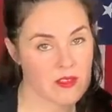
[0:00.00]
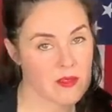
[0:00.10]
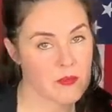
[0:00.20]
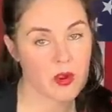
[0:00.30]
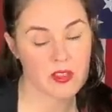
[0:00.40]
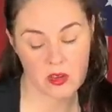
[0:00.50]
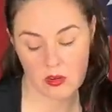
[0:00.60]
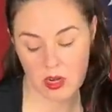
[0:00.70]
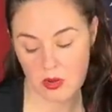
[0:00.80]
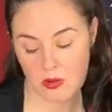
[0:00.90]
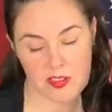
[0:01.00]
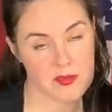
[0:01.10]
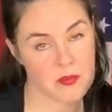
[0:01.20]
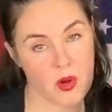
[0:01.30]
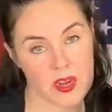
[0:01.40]
Support the crew,
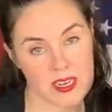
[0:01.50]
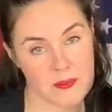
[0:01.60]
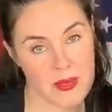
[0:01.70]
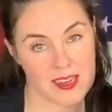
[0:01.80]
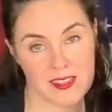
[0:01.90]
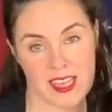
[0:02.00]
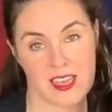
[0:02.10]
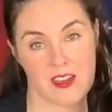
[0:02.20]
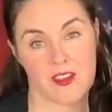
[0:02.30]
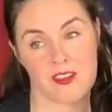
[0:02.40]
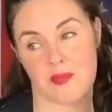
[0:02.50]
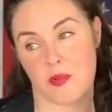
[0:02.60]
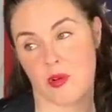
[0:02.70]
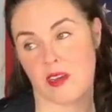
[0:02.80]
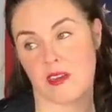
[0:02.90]
support independent thinkers,
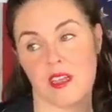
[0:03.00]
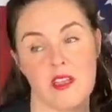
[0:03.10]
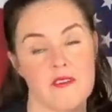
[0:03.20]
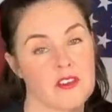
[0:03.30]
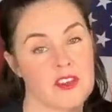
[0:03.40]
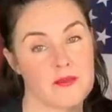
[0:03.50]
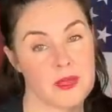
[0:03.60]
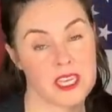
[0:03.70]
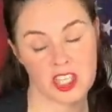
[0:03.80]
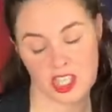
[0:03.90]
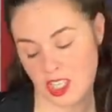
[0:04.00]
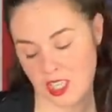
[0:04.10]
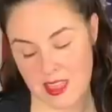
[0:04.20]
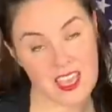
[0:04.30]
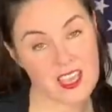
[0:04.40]
support free speech.
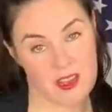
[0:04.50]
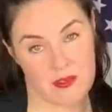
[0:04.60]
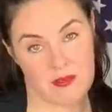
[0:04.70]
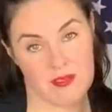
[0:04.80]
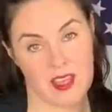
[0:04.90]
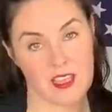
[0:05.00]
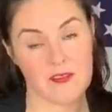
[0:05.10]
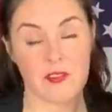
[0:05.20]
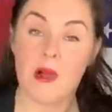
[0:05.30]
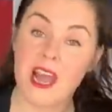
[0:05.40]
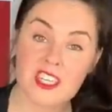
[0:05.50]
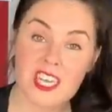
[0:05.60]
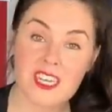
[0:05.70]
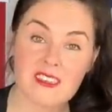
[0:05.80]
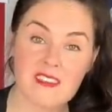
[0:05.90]
Thank you. Thank you for
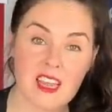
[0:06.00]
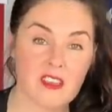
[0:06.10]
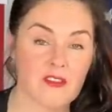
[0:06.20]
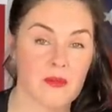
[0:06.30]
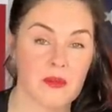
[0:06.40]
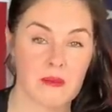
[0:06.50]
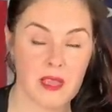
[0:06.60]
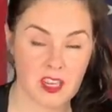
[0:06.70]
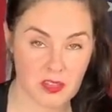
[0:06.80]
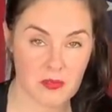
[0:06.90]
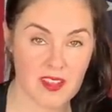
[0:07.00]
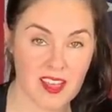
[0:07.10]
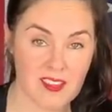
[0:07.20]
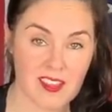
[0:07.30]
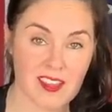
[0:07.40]
watching. Thank you for being patient with
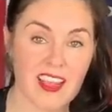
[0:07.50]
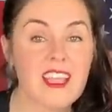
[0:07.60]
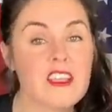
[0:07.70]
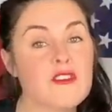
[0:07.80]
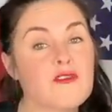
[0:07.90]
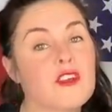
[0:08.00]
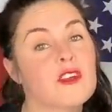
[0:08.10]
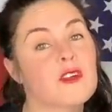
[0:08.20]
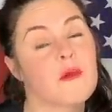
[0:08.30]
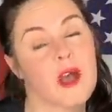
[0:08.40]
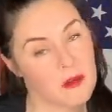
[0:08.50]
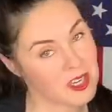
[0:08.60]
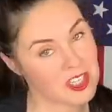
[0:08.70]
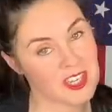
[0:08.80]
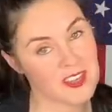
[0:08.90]
us. Thank you for your well
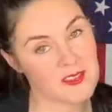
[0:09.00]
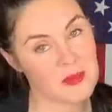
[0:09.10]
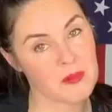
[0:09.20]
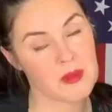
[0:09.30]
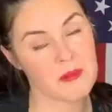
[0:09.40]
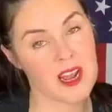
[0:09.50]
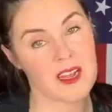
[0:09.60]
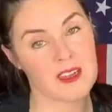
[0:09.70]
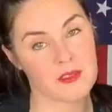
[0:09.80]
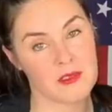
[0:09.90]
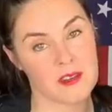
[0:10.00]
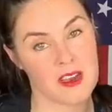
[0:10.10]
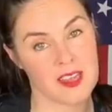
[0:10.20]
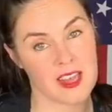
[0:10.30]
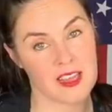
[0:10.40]
wishes when we were not doing
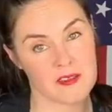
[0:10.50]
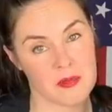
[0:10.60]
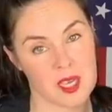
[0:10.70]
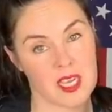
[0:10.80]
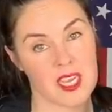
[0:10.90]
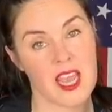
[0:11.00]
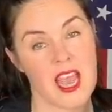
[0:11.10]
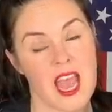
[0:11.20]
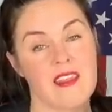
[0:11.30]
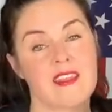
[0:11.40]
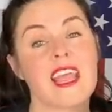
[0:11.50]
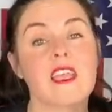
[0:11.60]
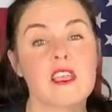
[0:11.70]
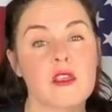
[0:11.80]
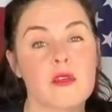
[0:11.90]
great last week. And
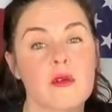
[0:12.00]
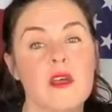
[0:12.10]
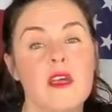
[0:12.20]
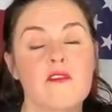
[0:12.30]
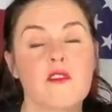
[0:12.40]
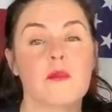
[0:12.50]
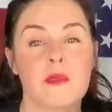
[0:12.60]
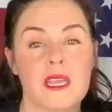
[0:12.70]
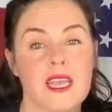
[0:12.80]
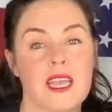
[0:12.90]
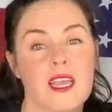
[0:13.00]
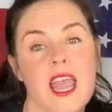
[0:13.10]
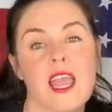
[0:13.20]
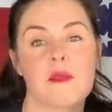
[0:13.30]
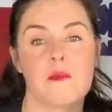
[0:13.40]
thank you for being
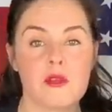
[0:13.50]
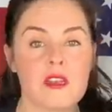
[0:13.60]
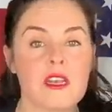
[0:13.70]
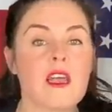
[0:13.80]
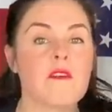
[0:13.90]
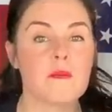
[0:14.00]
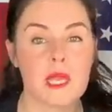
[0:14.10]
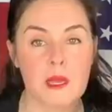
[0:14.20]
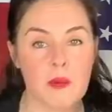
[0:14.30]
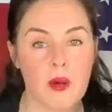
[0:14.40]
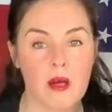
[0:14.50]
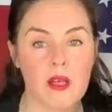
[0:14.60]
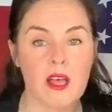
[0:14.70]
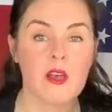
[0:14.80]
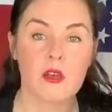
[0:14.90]
a community of people
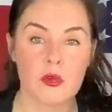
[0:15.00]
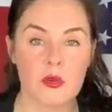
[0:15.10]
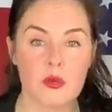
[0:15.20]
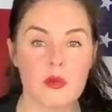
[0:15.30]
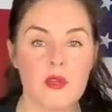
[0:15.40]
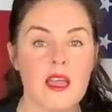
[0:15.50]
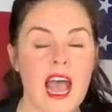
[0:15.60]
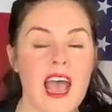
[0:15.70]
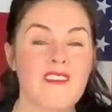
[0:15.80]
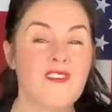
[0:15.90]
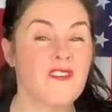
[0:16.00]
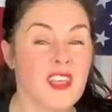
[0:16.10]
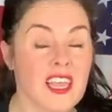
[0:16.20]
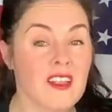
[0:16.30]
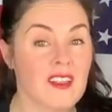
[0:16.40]
who I
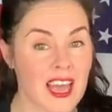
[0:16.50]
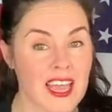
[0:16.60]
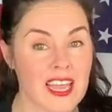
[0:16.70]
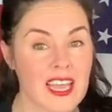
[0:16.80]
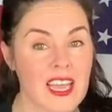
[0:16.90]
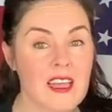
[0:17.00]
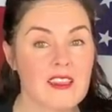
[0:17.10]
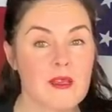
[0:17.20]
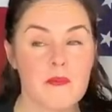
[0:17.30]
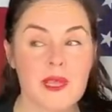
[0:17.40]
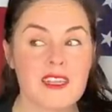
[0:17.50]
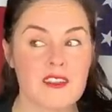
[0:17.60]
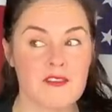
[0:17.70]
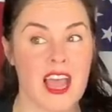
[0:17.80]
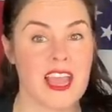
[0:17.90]
feel like the big
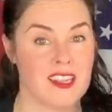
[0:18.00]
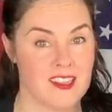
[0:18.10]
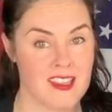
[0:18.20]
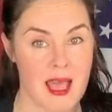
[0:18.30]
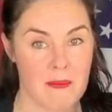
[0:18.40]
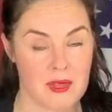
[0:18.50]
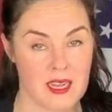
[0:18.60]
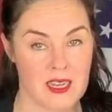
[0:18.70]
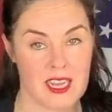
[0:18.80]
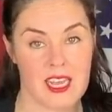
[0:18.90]
divide that's happened